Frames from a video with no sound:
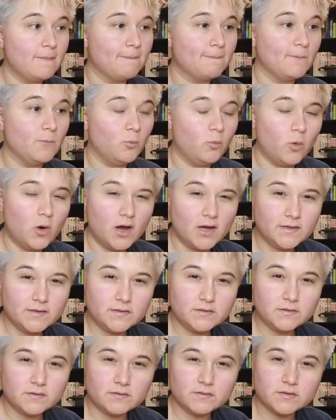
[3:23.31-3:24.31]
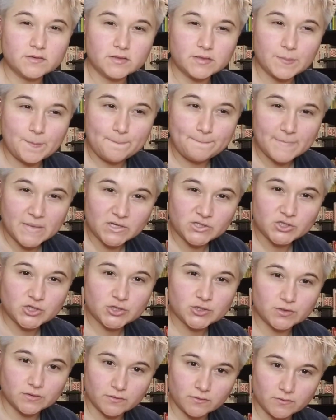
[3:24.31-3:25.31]

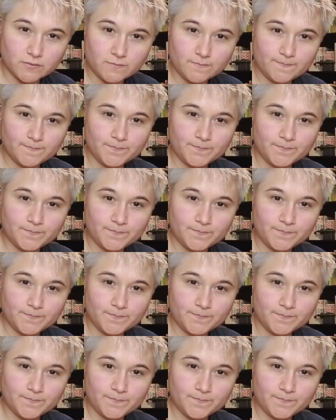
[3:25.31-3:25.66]
one-dimensional